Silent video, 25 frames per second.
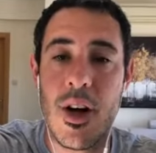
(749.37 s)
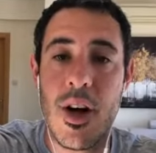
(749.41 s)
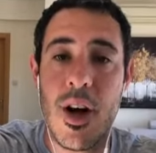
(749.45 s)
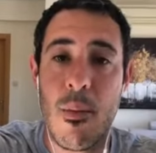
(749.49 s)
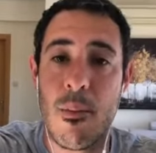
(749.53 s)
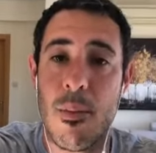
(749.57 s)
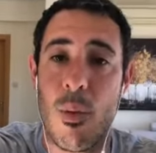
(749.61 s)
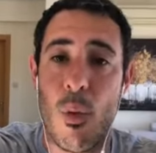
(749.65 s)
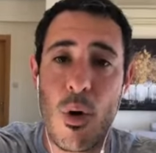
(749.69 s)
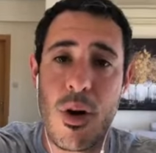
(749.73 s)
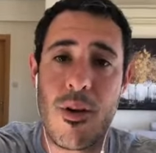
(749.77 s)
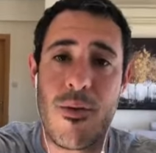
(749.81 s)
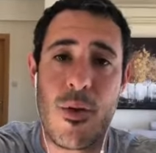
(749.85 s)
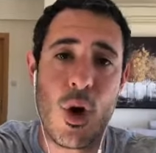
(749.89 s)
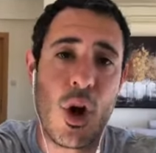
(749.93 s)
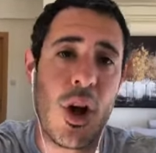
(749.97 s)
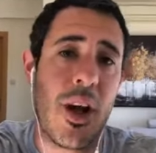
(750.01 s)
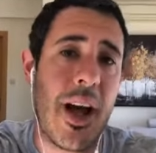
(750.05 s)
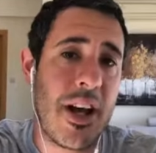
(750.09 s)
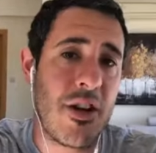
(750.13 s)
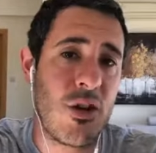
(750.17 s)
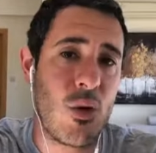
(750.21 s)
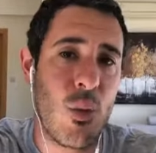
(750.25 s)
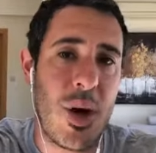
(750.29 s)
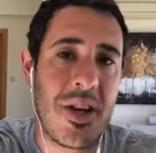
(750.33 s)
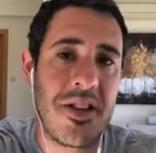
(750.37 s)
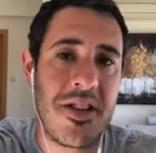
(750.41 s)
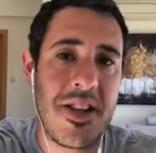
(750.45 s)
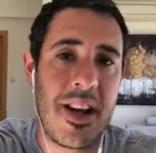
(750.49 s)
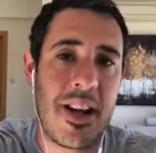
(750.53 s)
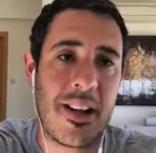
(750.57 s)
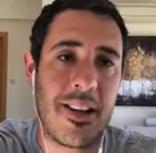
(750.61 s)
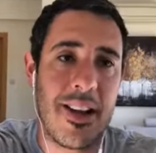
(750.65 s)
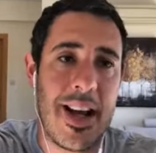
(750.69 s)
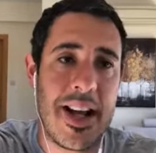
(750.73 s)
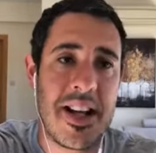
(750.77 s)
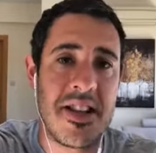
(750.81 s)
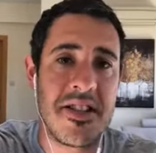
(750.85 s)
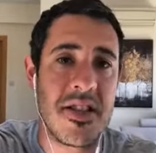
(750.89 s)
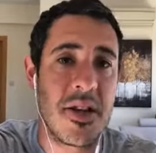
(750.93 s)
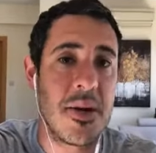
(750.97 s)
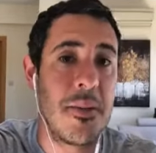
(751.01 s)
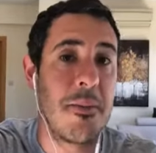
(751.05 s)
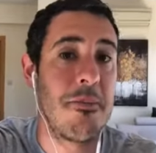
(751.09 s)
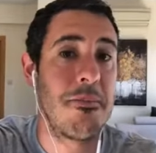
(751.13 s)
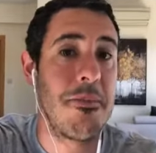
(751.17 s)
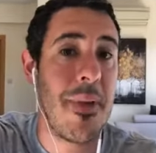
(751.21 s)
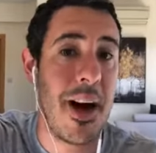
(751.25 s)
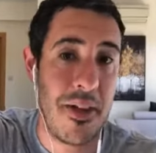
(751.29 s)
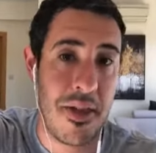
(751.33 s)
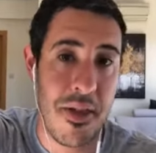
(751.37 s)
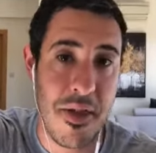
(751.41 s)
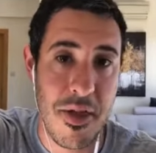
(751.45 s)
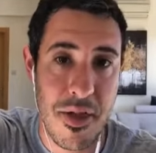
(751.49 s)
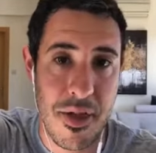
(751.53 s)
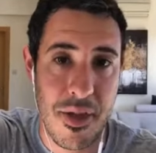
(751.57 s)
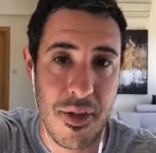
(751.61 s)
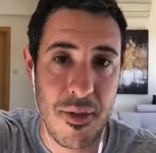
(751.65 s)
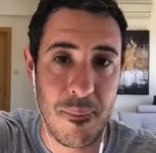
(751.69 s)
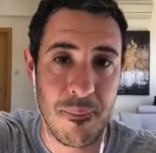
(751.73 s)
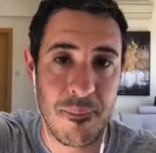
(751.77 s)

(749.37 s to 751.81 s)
but what if you could get 20 clients in a month?